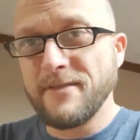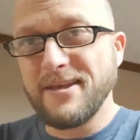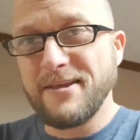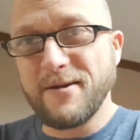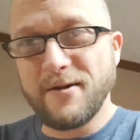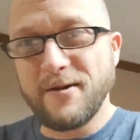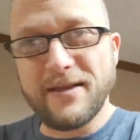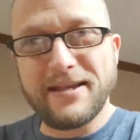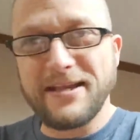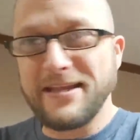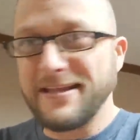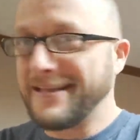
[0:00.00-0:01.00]

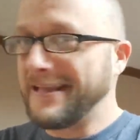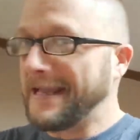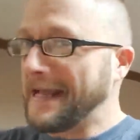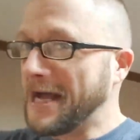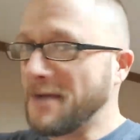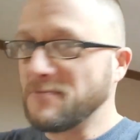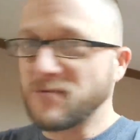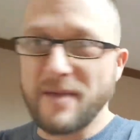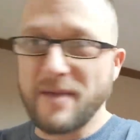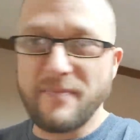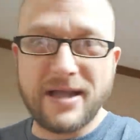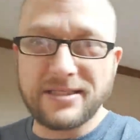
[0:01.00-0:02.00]
that it comes
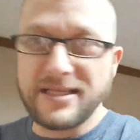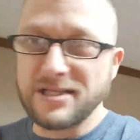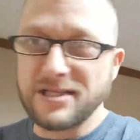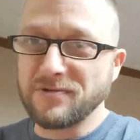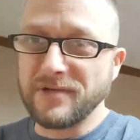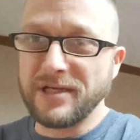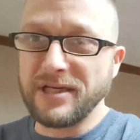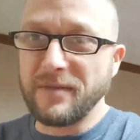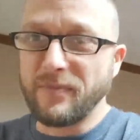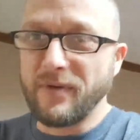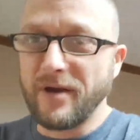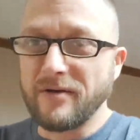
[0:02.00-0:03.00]
right back to that serenity
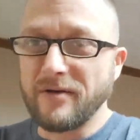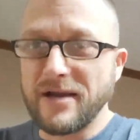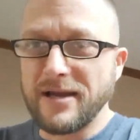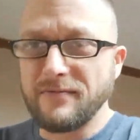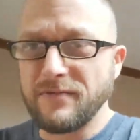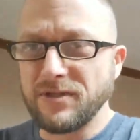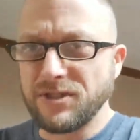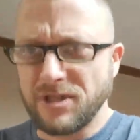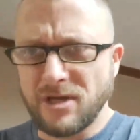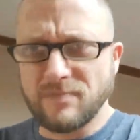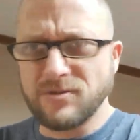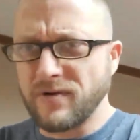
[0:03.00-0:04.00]
prayer, right? Which
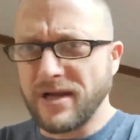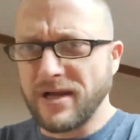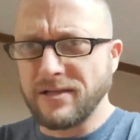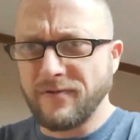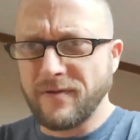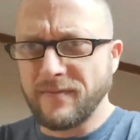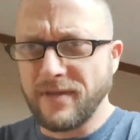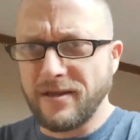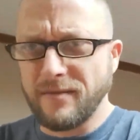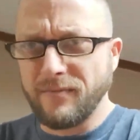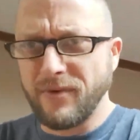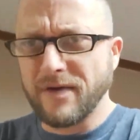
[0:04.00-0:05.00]
comes directly from
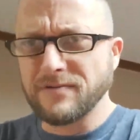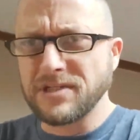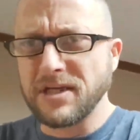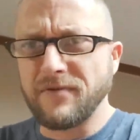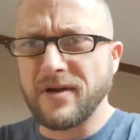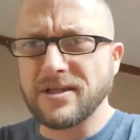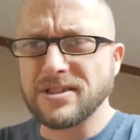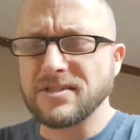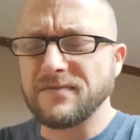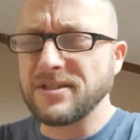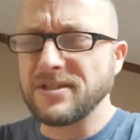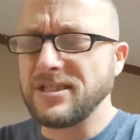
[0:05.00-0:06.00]
the prayer of Saint Francis
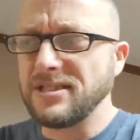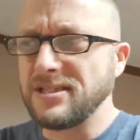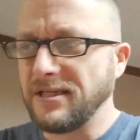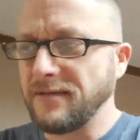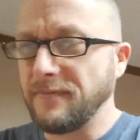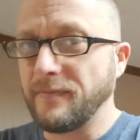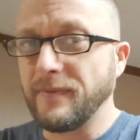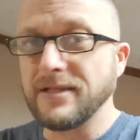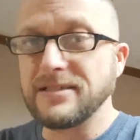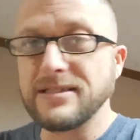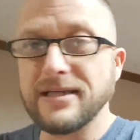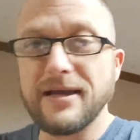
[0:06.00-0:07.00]
of Assisi.
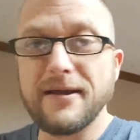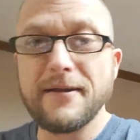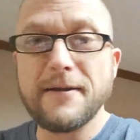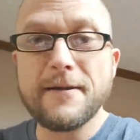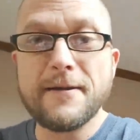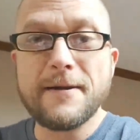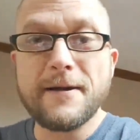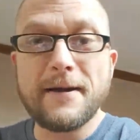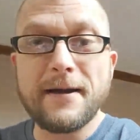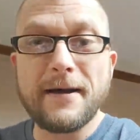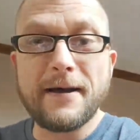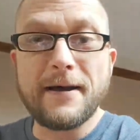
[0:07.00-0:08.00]
But
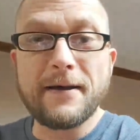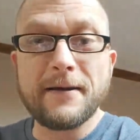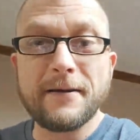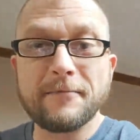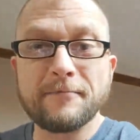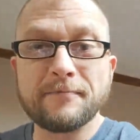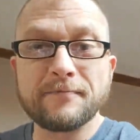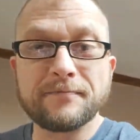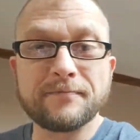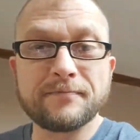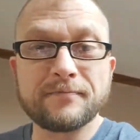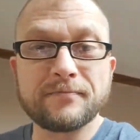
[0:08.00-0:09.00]
uh,
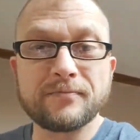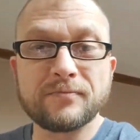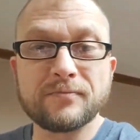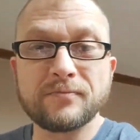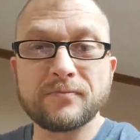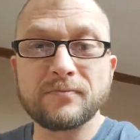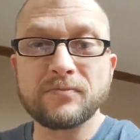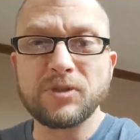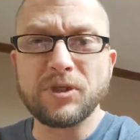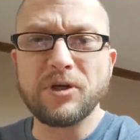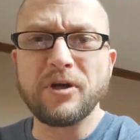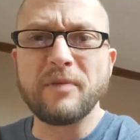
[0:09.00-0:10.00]

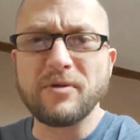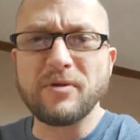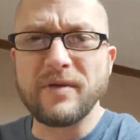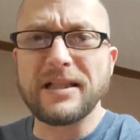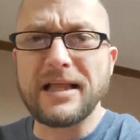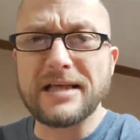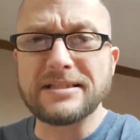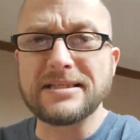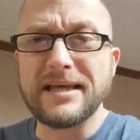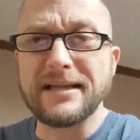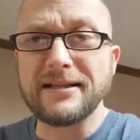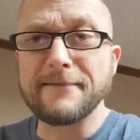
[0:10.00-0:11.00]
so you're in between classes,
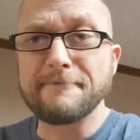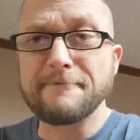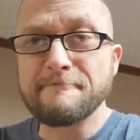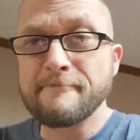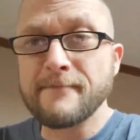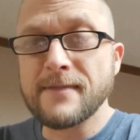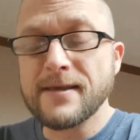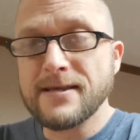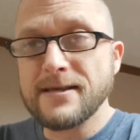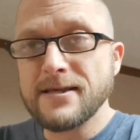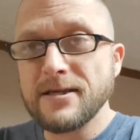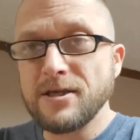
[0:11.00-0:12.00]
Adeline.
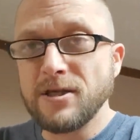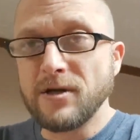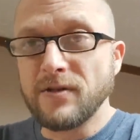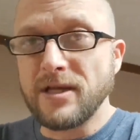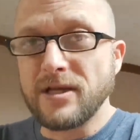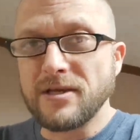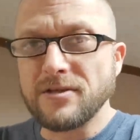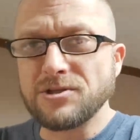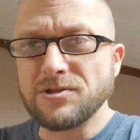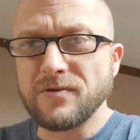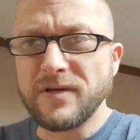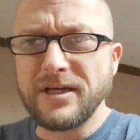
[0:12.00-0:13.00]
The
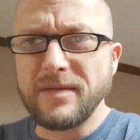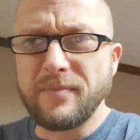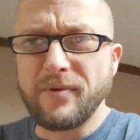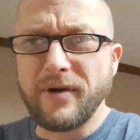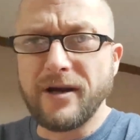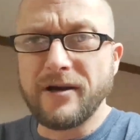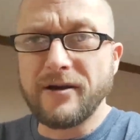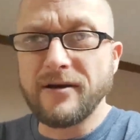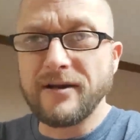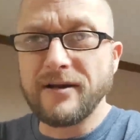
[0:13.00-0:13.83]
serenity prayer.